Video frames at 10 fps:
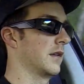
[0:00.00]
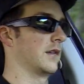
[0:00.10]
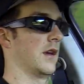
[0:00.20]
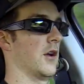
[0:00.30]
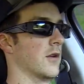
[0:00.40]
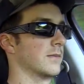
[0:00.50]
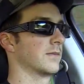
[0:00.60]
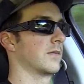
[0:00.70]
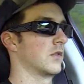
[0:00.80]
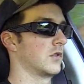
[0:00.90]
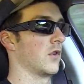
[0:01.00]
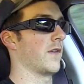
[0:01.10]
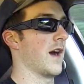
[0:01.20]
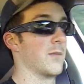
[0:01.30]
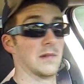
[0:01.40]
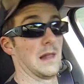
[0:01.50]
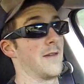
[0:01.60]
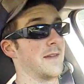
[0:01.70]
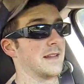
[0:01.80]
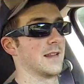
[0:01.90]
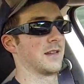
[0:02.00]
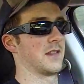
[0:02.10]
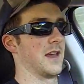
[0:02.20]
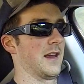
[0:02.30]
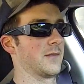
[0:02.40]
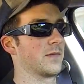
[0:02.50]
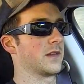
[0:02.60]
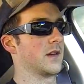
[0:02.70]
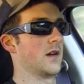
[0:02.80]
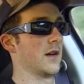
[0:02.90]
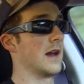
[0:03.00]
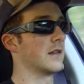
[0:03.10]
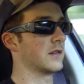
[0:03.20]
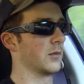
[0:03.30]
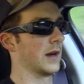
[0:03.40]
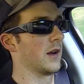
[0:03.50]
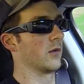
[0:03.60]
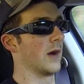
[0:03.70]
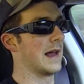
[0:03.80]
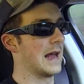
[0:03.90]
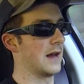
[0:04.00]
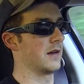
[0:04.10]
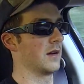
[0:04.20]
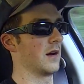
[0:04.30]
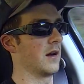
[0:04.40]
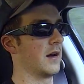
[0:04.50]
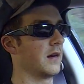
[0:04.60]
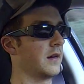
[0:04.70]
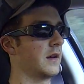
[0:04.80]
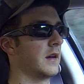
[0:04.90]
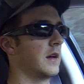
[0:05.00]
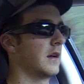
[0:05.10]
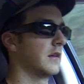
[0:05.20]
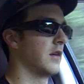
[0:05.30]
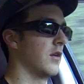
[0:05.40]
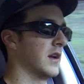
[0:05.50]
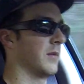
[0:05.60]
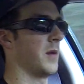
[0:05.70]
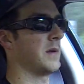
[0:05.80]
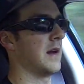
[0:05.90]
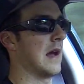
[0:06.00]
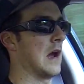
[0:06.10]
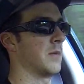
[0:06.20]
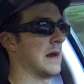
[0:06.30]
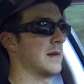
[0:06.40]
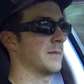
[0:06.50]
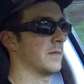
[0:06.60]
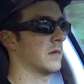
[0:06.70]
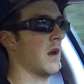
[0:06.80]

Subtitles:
So far I'm loving this thing. Alright, so we got a right-hand turn come up here, hairpin.